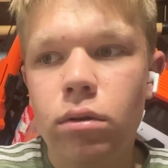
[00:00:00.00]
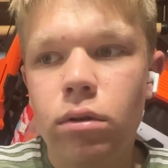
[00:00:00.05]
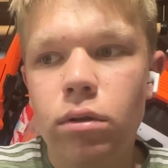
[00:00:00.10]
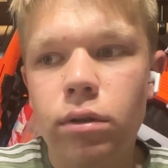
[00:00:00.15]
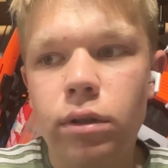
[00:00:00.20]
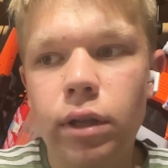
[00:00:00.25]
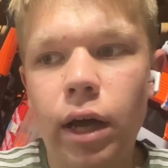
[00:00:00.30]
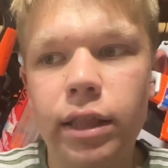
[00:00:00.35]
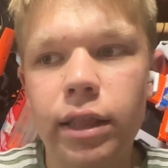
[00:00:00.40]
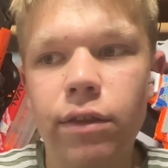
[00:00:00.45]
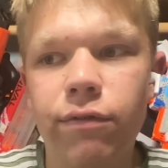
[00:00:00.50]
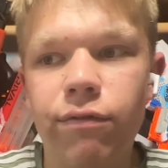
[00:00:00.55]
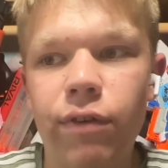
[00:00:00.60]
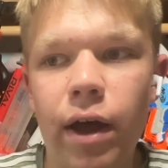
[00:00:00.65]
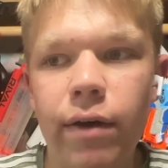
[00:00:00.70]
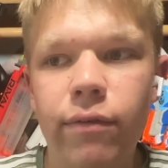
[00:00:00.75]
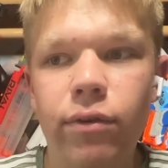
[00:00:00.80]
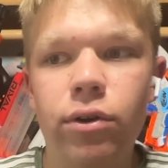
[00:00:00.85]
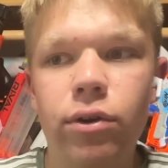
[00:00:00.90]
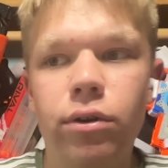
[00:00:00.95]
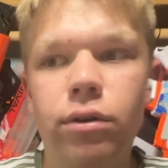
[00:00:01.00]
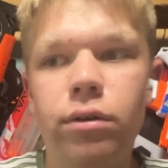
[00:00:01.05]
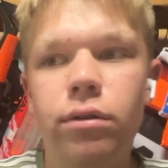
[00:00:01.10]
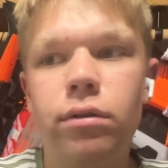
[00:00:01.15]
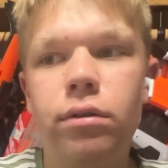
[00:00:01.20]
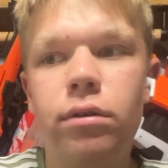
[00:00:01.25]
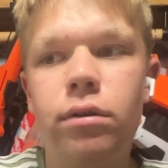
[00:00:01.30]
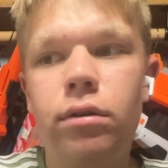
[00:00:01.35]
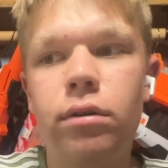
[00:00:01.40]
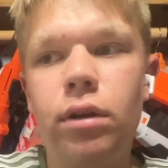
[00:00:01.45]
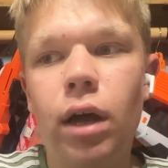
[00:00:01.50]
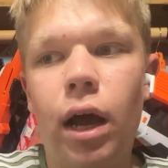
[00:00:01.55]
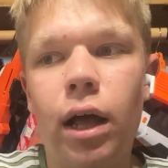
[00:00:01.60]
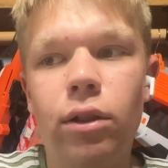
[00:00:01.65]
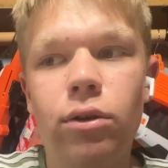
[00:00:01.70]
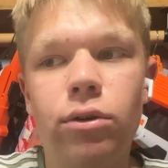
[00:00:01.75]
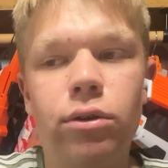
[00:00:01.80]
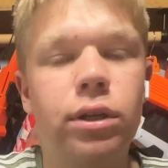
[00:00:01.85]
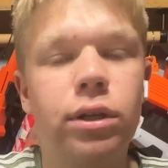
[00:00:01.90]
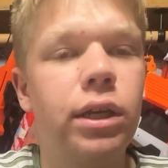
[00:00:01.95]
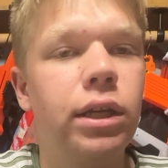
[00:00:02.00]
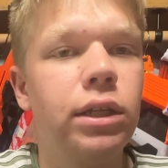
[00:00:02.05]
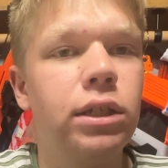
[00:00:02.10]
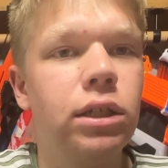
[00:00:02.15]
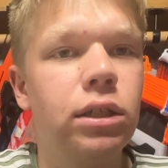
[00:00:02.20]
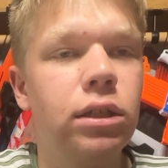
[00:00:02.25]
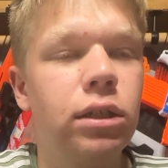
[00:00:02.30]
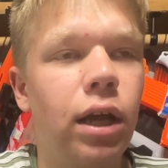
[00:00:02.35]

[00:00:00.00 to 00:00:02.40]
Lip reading: not the $500 kitchen